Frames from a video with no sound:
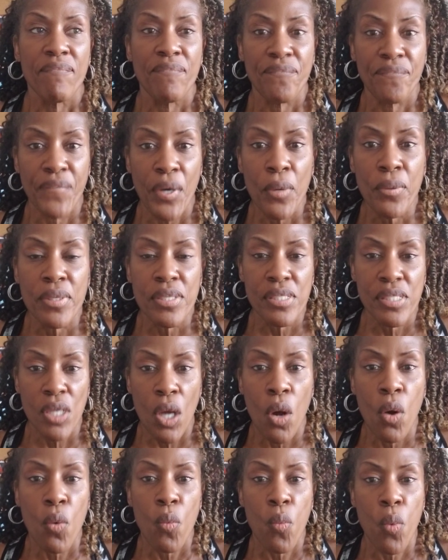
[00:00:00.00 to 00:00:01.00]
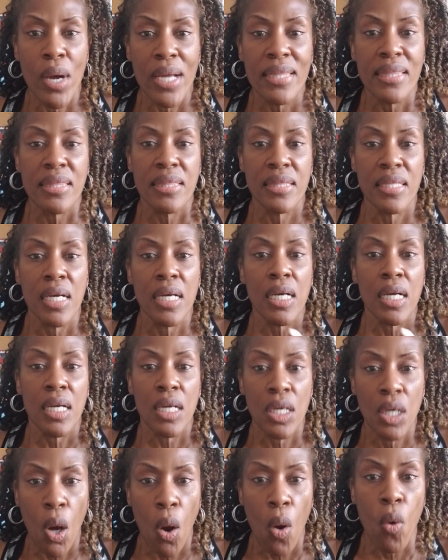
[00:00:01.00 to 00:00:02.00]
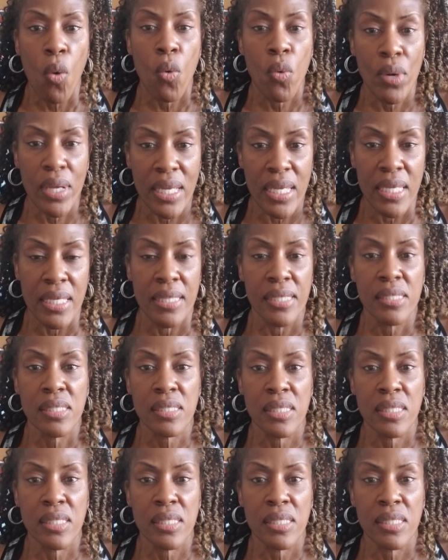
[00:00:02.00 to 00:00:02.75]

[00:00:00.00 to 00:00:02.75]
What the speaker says: focused on what the goal is,